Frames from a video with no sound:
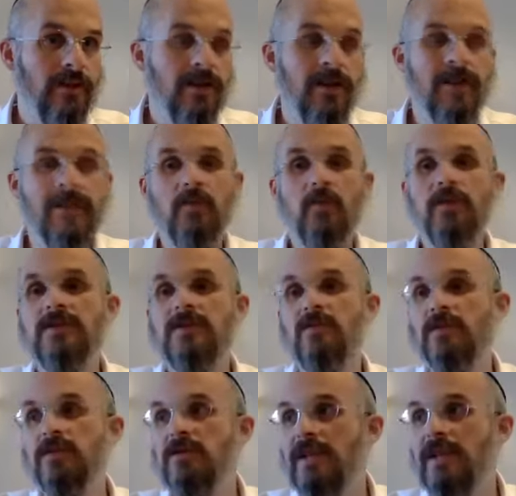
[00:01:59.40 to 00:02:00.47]
And then once you
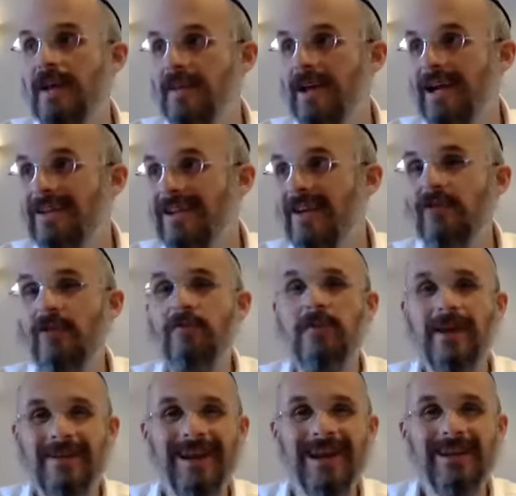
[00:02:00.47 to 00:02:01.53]
understand the idea, you have to
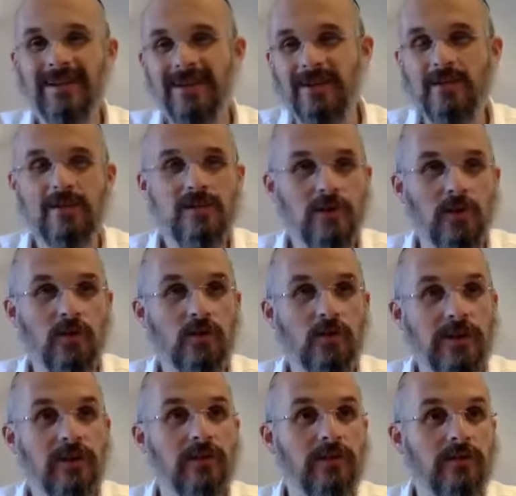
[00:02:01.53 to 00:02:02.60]
make the idea so real to